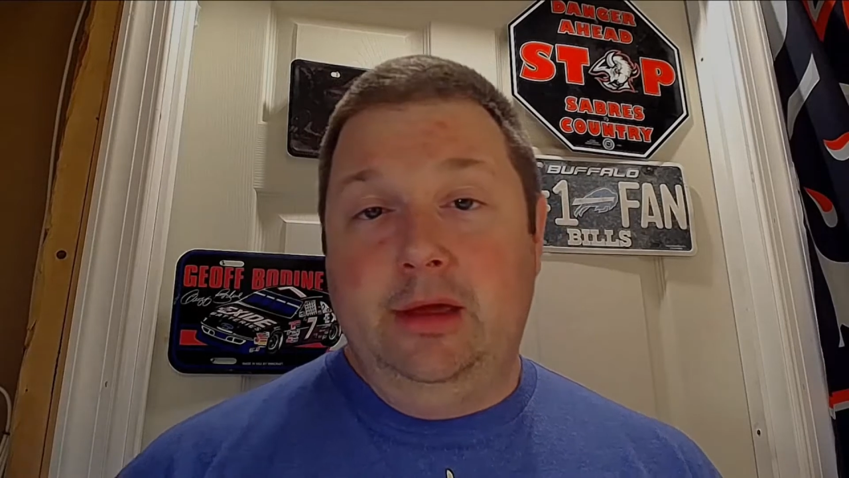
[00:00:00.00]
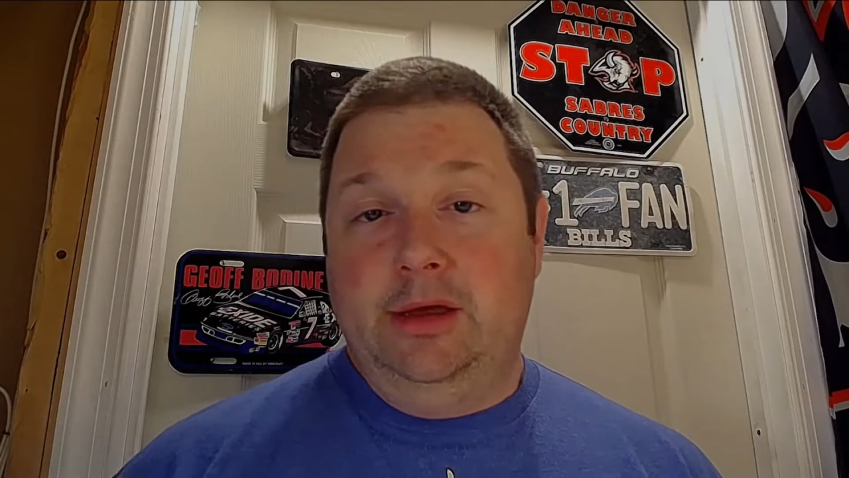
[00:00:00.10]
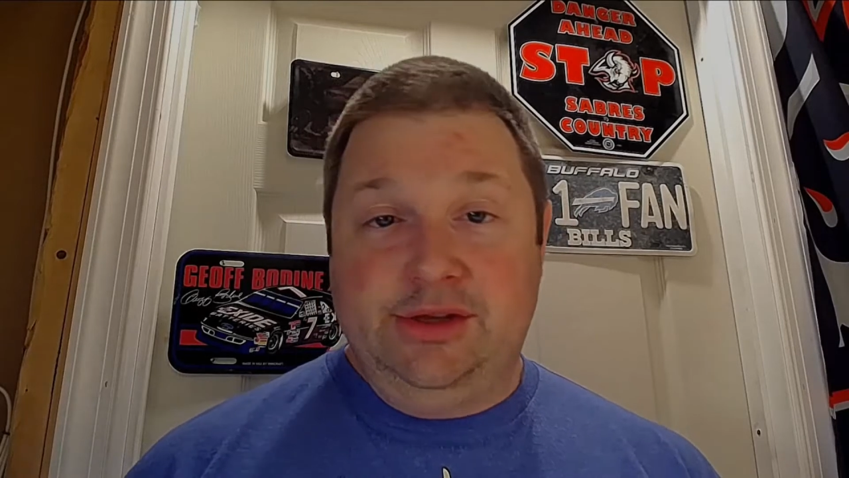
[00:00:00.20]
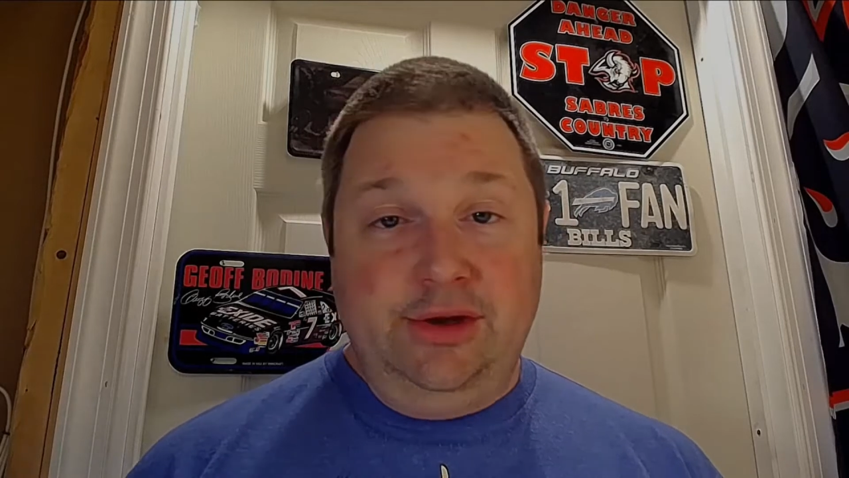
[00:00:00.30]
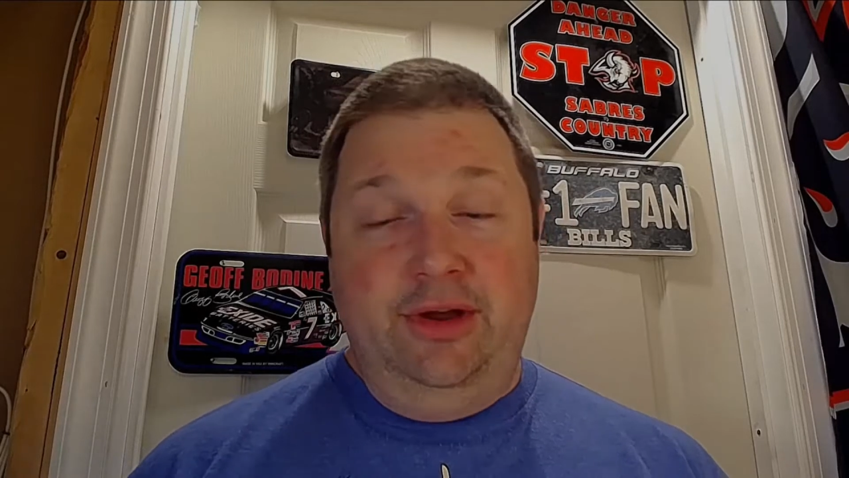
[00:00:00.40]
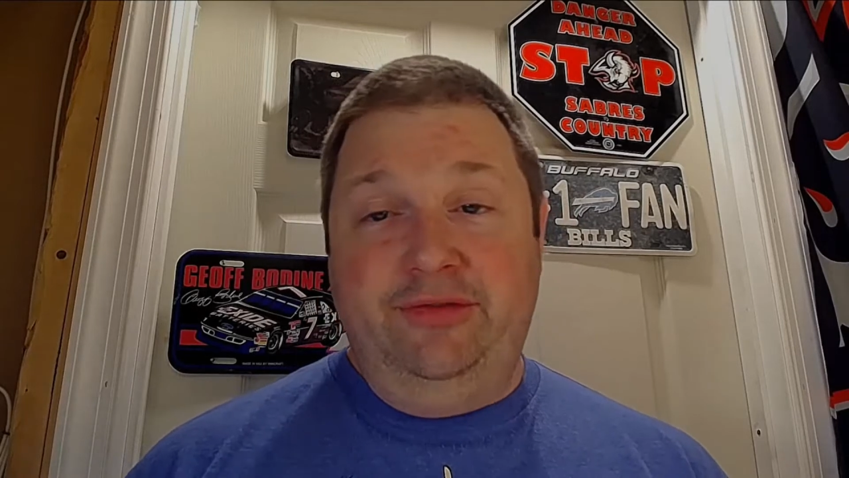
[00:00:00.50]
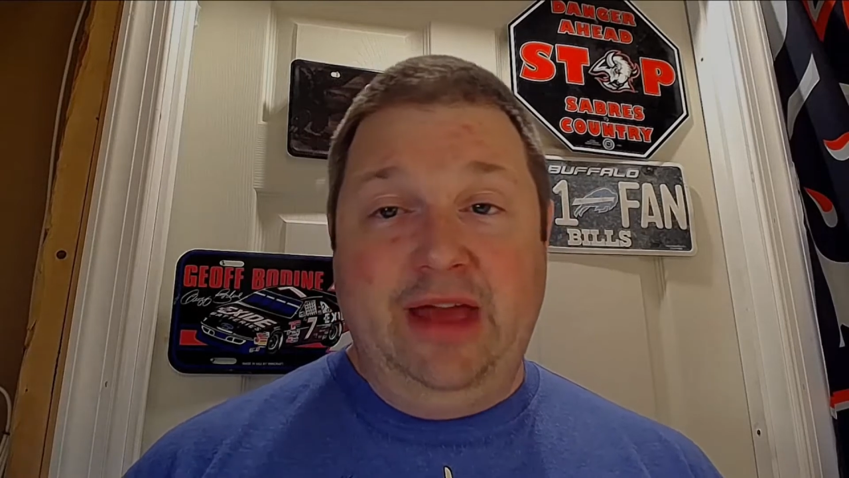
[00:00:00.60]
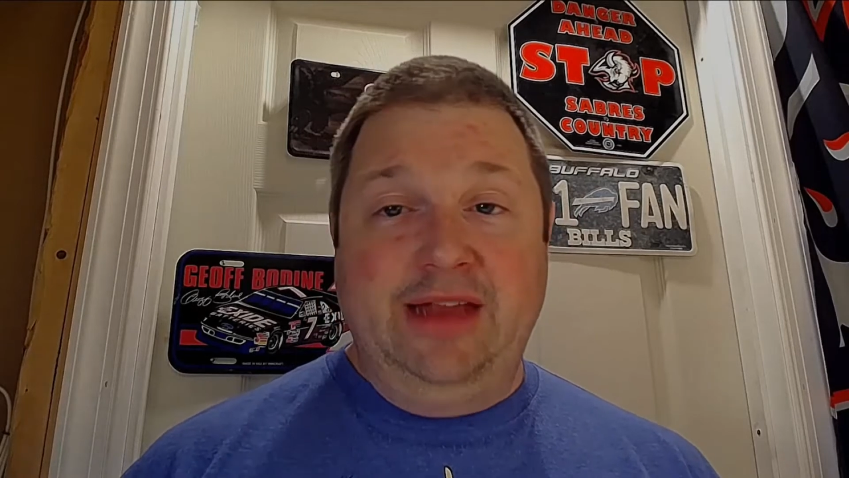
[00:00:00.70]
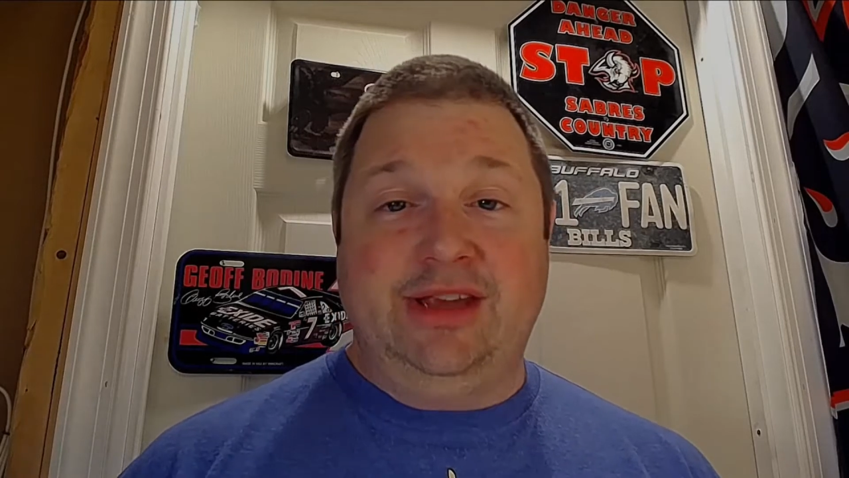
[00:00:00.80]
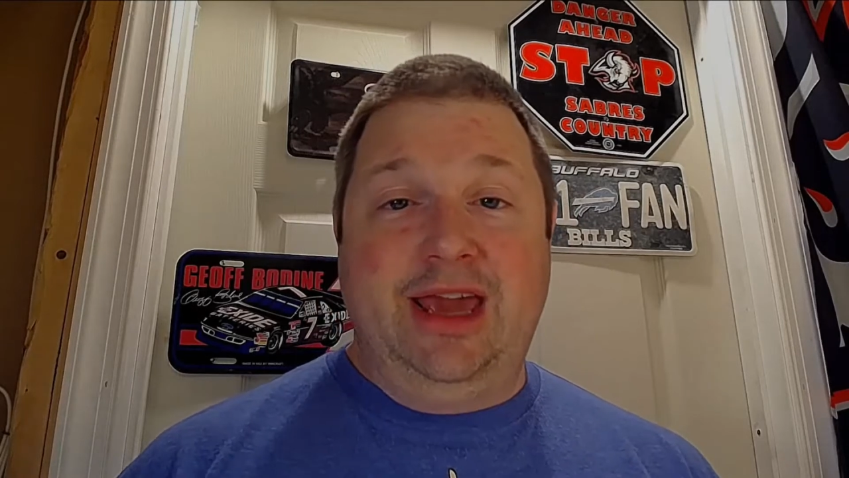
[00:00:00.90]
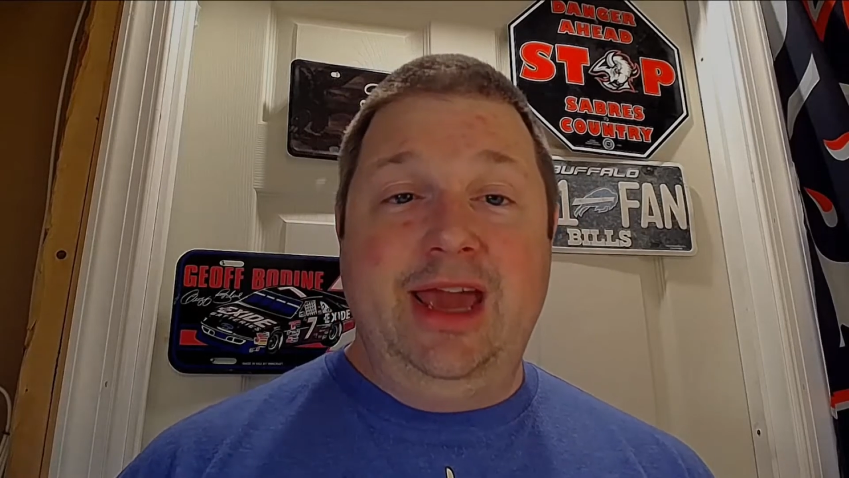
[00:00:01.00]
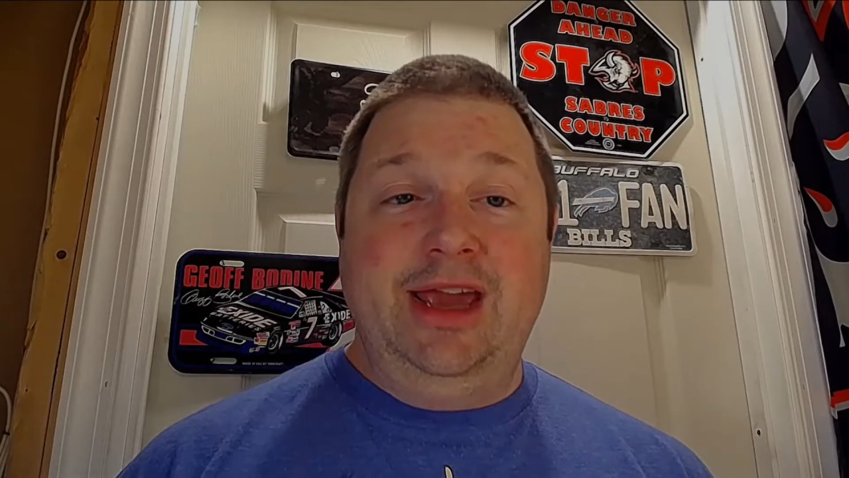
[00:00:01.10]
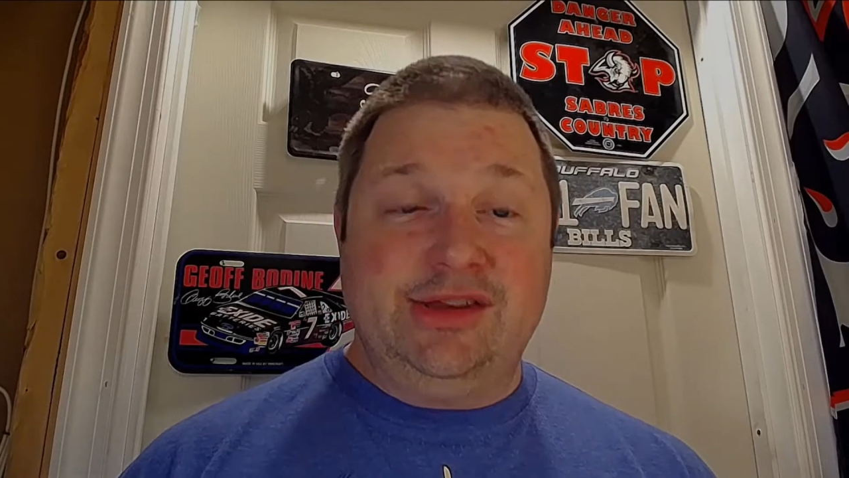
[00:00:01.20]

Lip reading: So if that's the case,